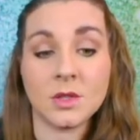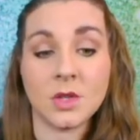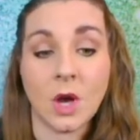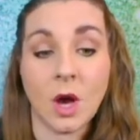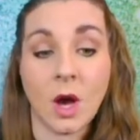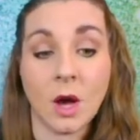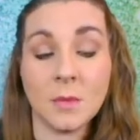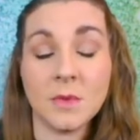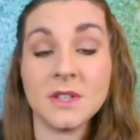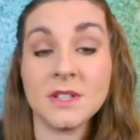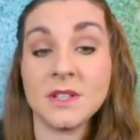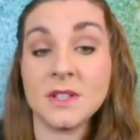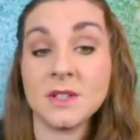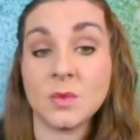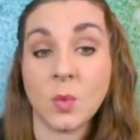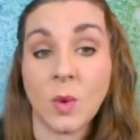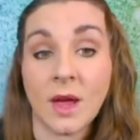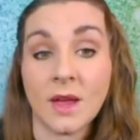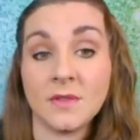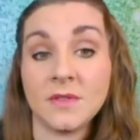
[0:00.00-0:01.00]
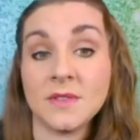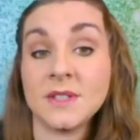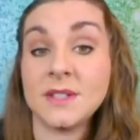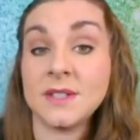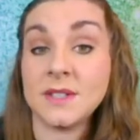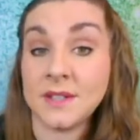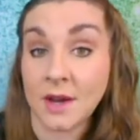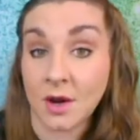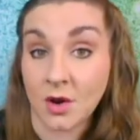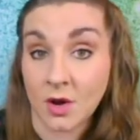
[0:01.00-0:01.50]
Thomas's wife,
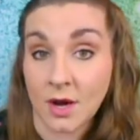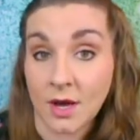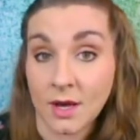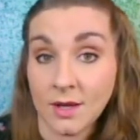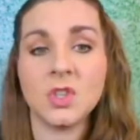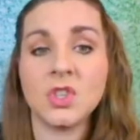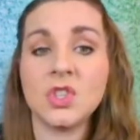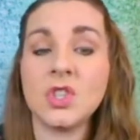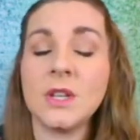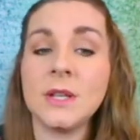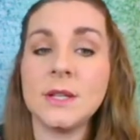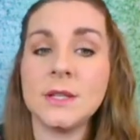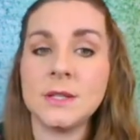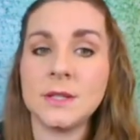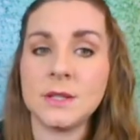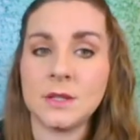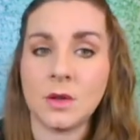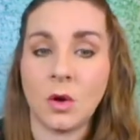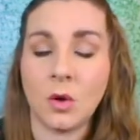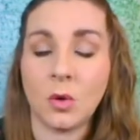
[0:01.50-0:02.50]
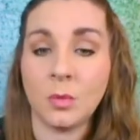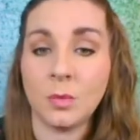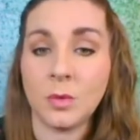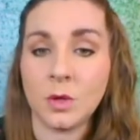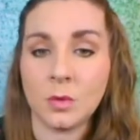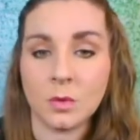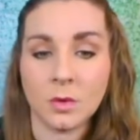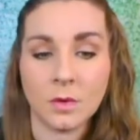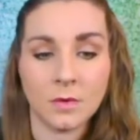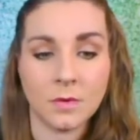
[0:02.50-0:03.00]
Sarah. She is so
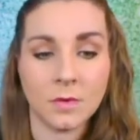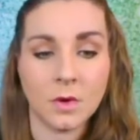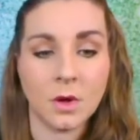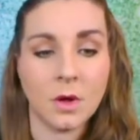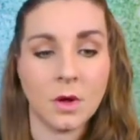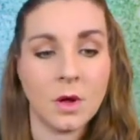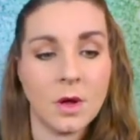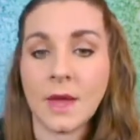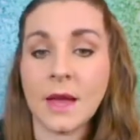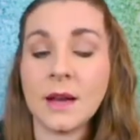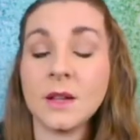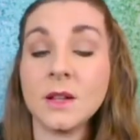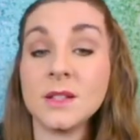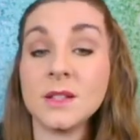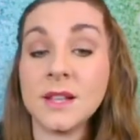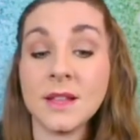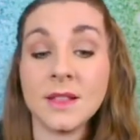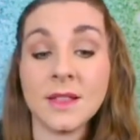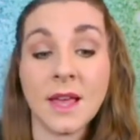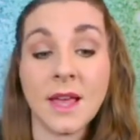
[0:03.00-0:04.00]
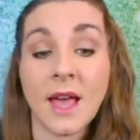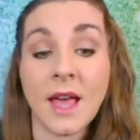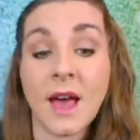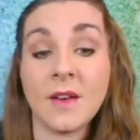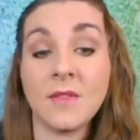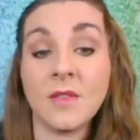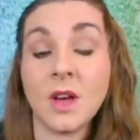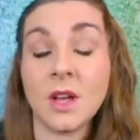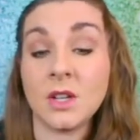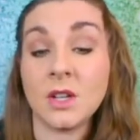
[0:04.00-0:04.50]
beautiful. And it looks like they
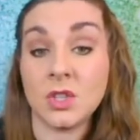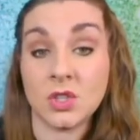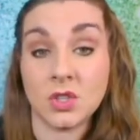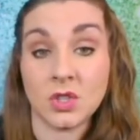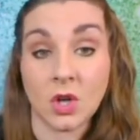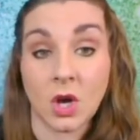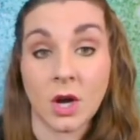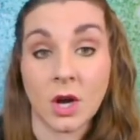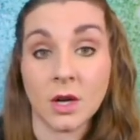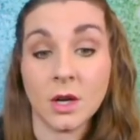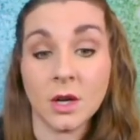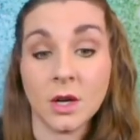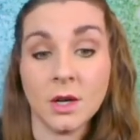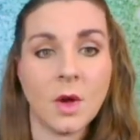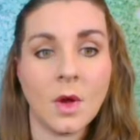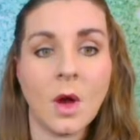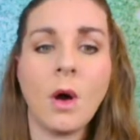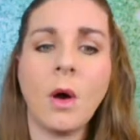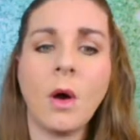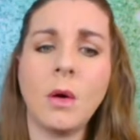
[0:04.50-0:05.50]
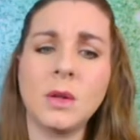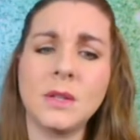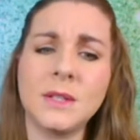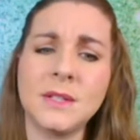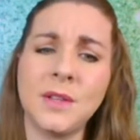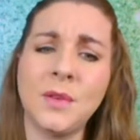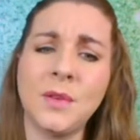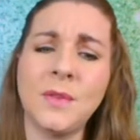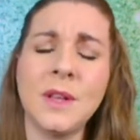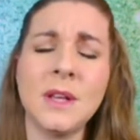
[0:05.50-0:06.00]
have a daughter. Oh,
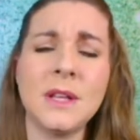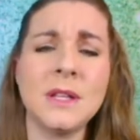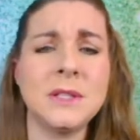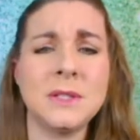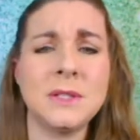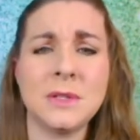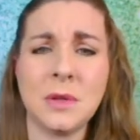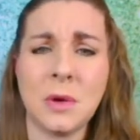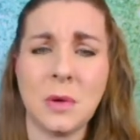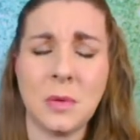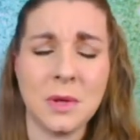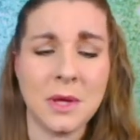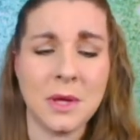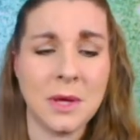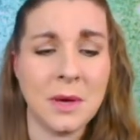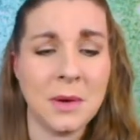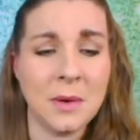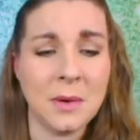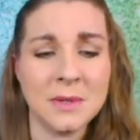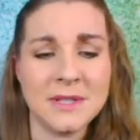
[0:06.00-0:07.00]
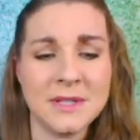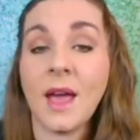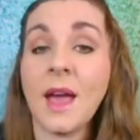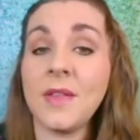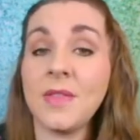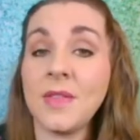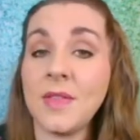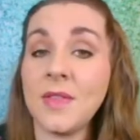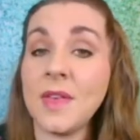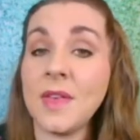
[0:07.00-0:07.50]
Sylvia is so cute.
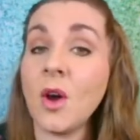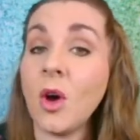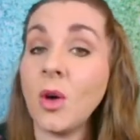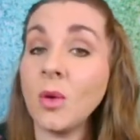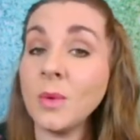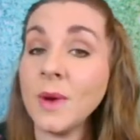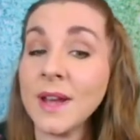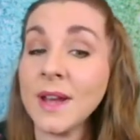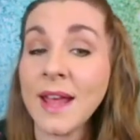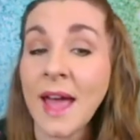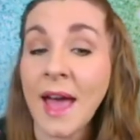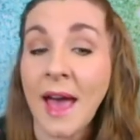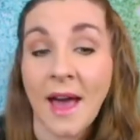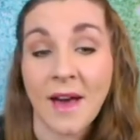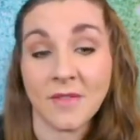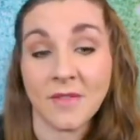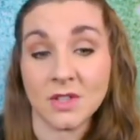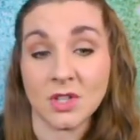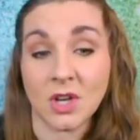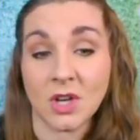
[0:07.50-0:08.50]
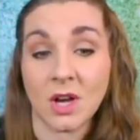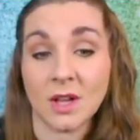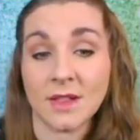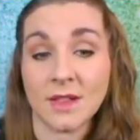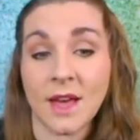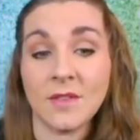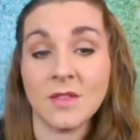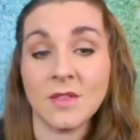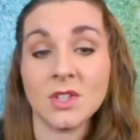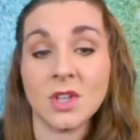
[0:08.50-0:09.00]
And then they already have a dog.
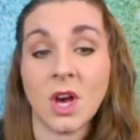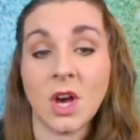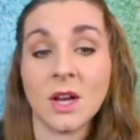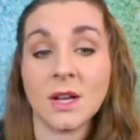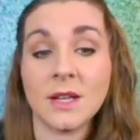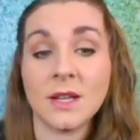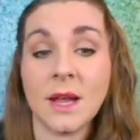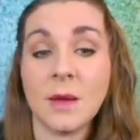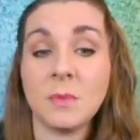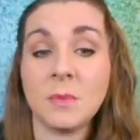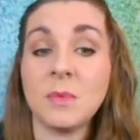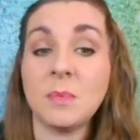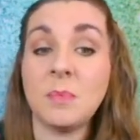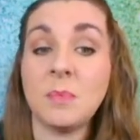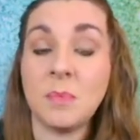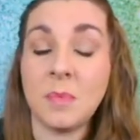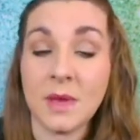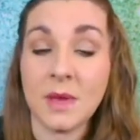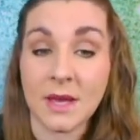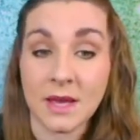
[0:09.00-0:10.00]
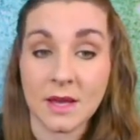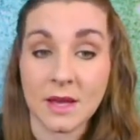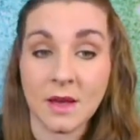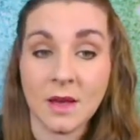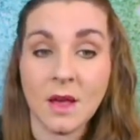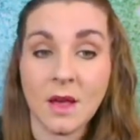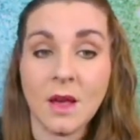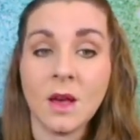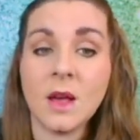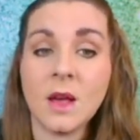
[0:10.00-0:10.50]
They have a dog named Bee.
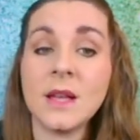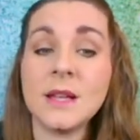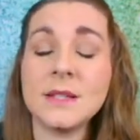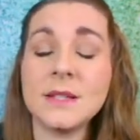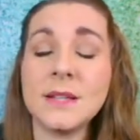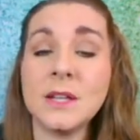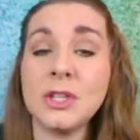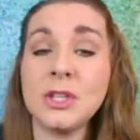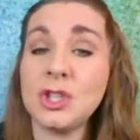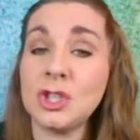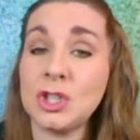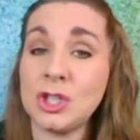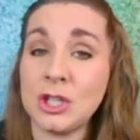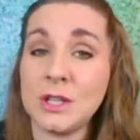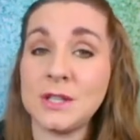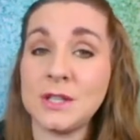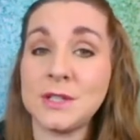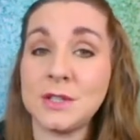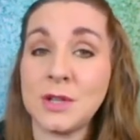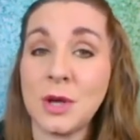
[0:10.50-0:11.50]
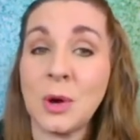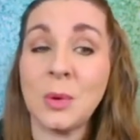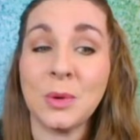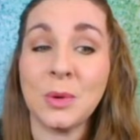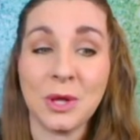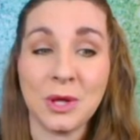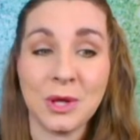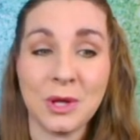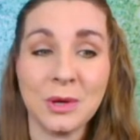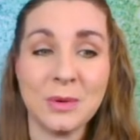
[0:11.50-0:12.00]
Isn't she so
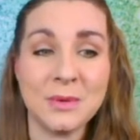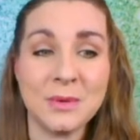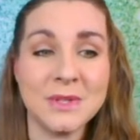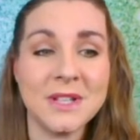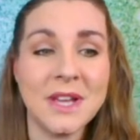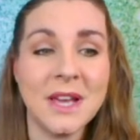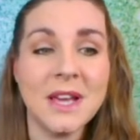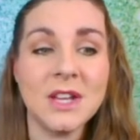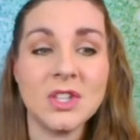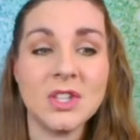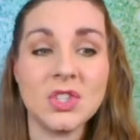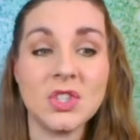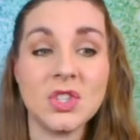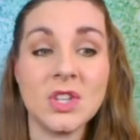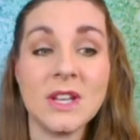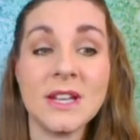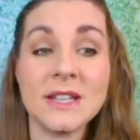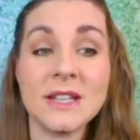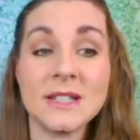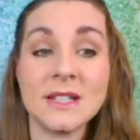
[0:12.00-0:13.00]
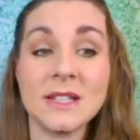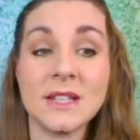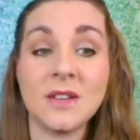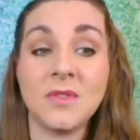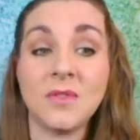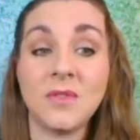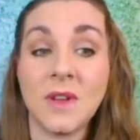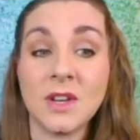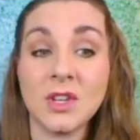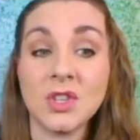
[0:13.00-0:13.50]
cute? She is an
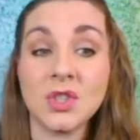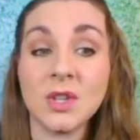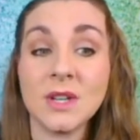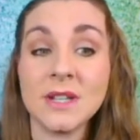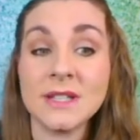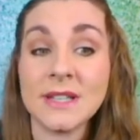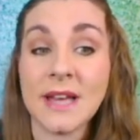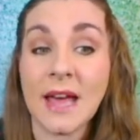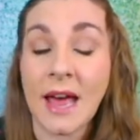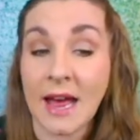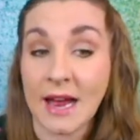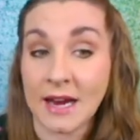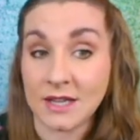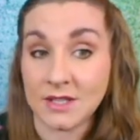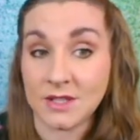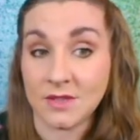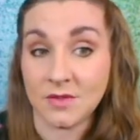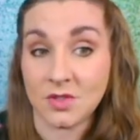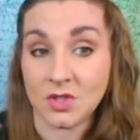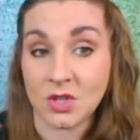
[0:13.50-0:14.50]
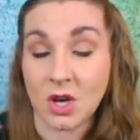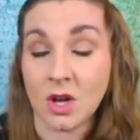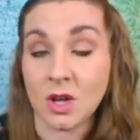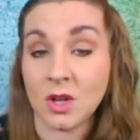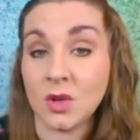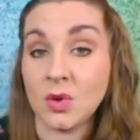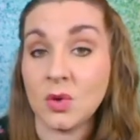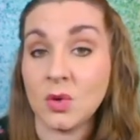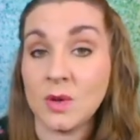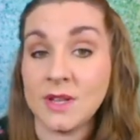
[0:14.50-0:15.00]
adventurous, active
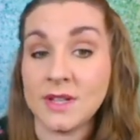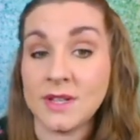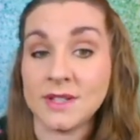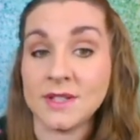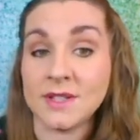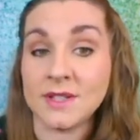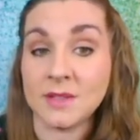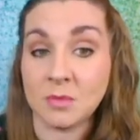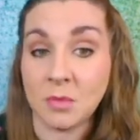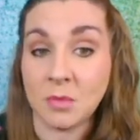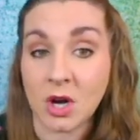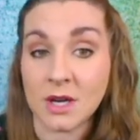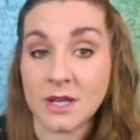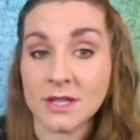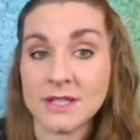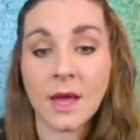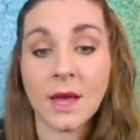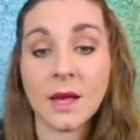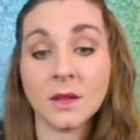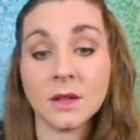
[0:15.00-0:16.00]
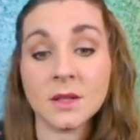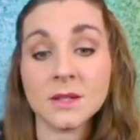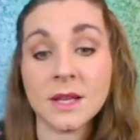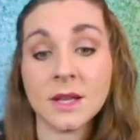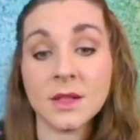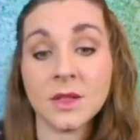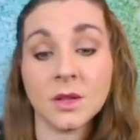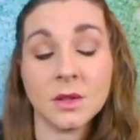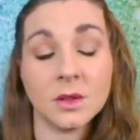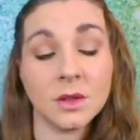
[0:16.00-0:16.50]
dog who is smart. It looks
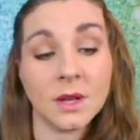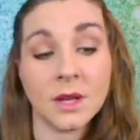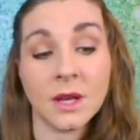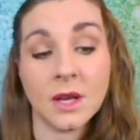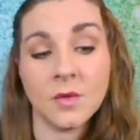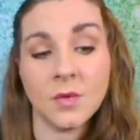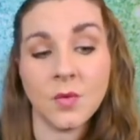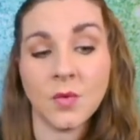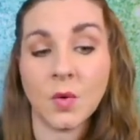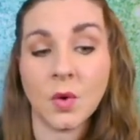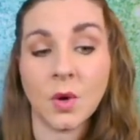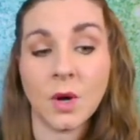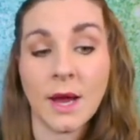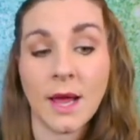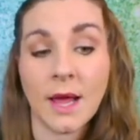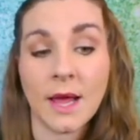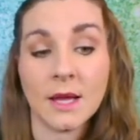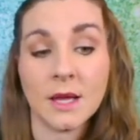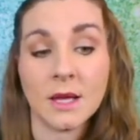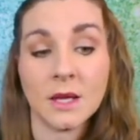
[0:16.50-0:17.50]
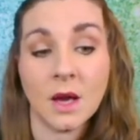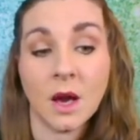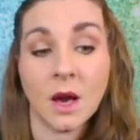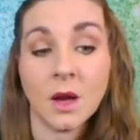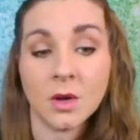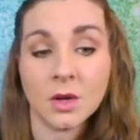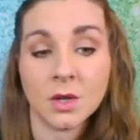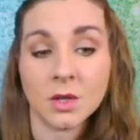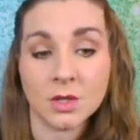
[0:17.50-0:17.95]
like they're looking for a younger